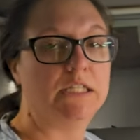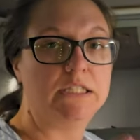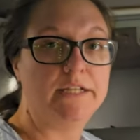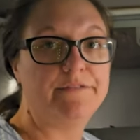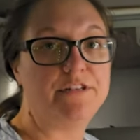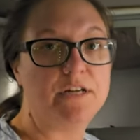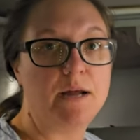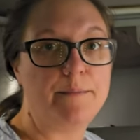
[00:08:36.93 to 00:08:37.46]

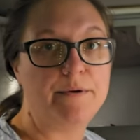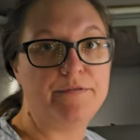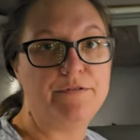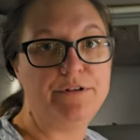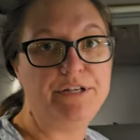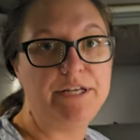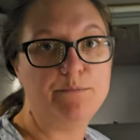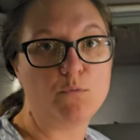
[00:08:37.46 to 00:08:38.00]
lifted up if
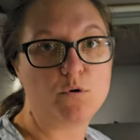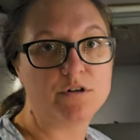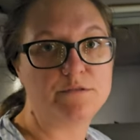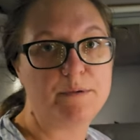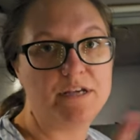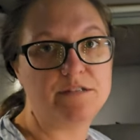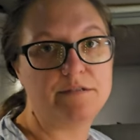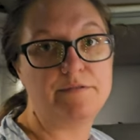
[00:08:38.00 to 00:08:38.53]
you need more
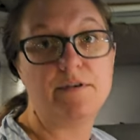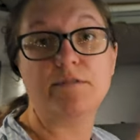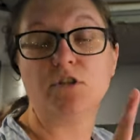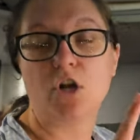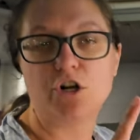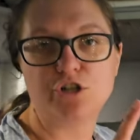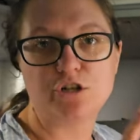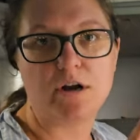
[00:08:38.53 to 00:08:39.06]
space, if you have
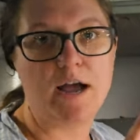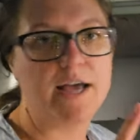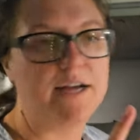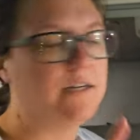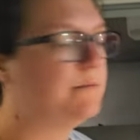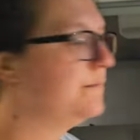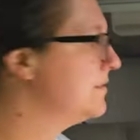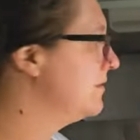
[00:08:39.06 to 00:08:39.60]
larger
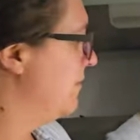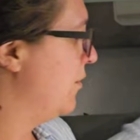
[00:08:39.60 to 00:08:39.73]
items.